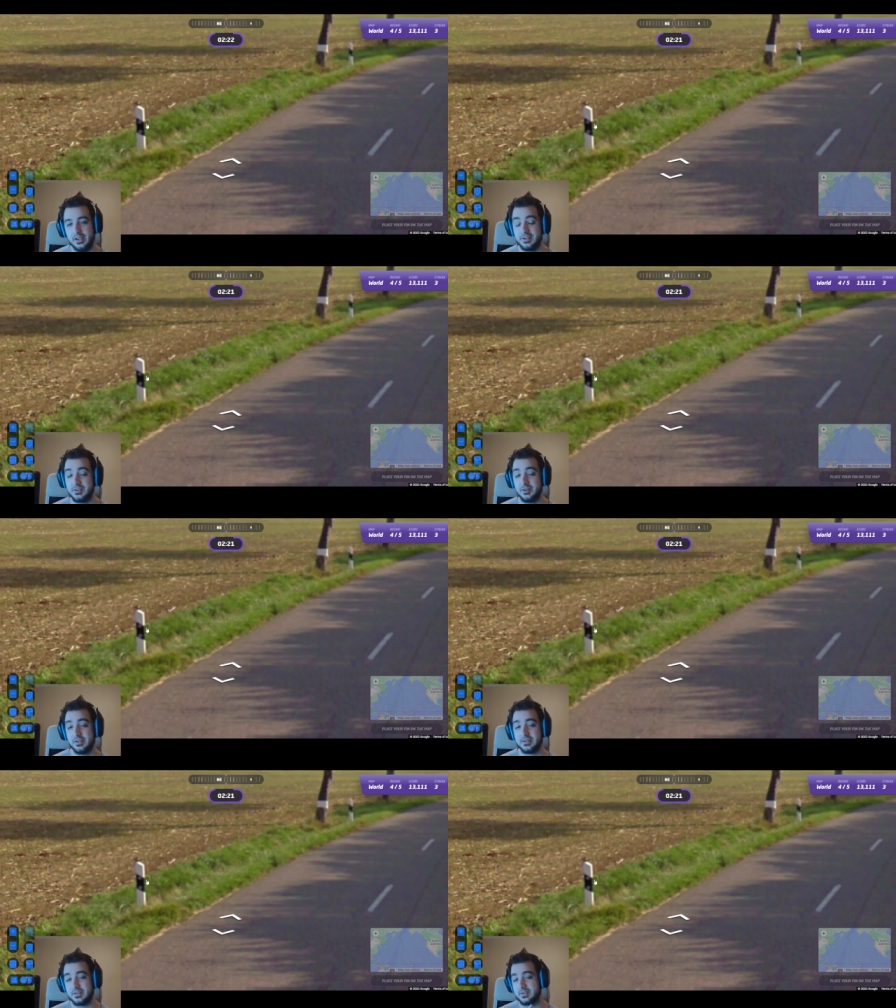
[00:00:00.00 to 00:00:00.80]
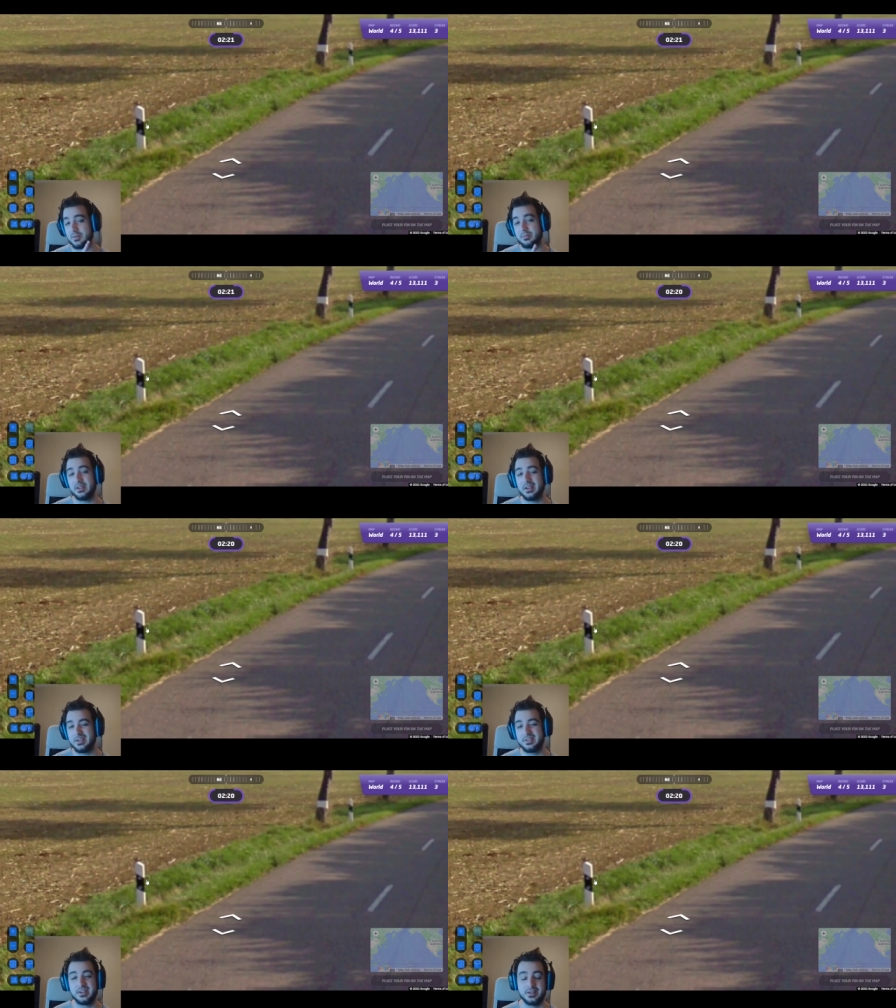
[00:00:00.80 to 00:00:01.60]
Estonia's is probably like a
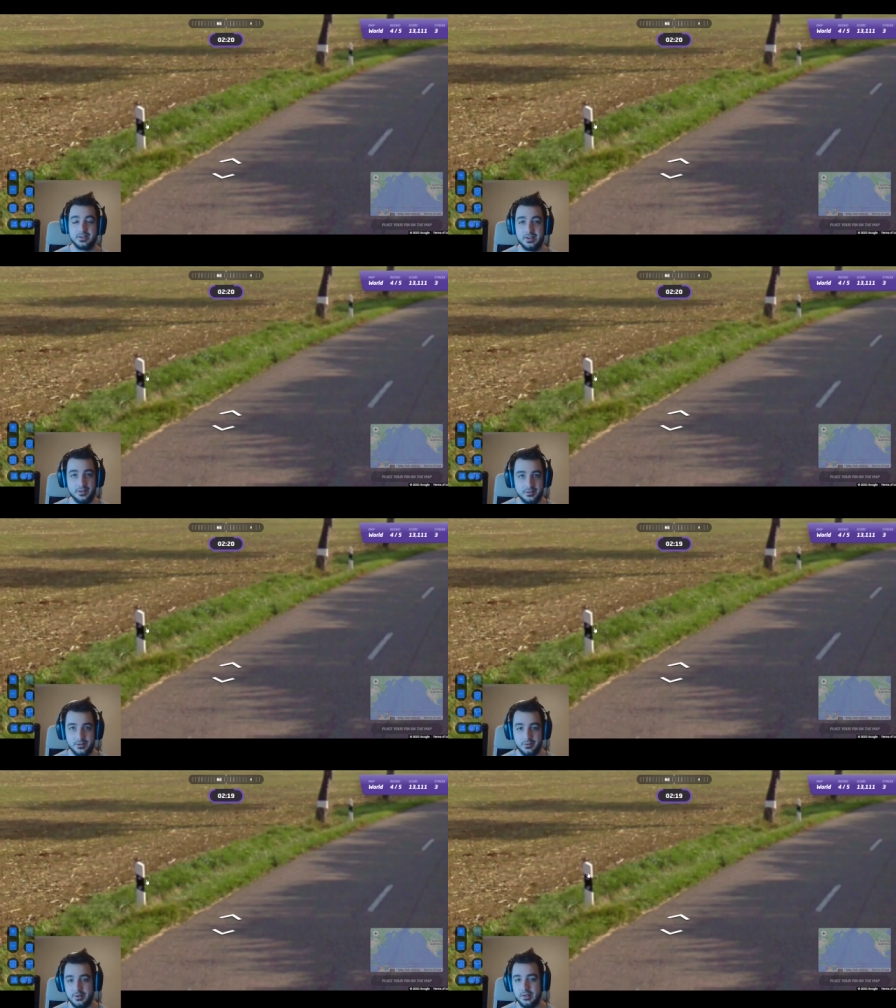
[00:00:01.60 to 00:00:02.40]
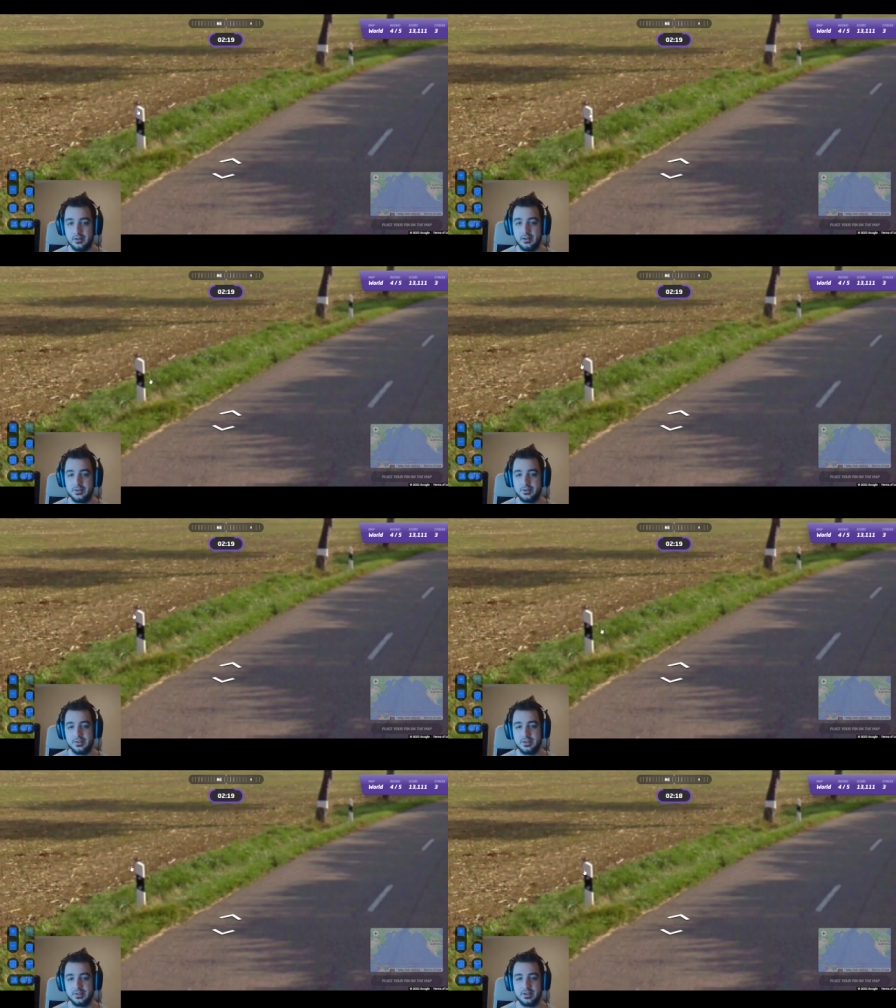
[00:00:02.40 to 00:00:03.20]
60 degree incline. So
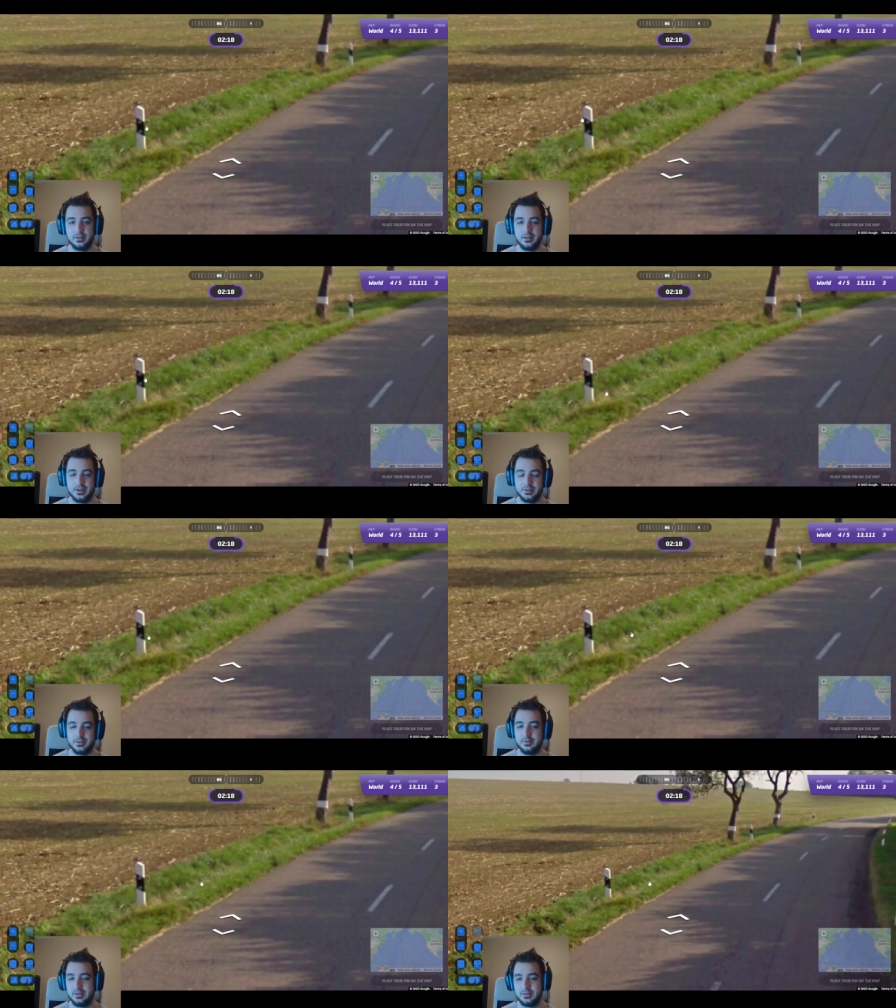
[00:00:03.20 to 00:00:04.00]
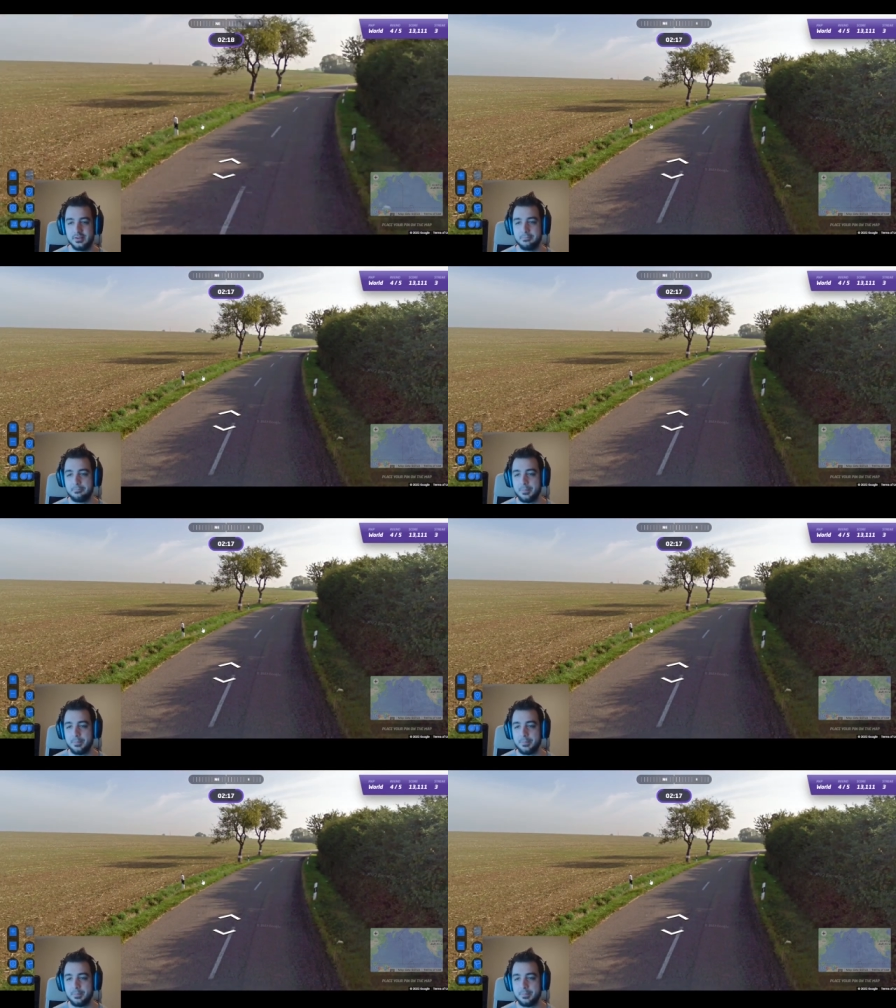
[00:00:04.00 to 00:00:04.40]
this does not look like Estonia's.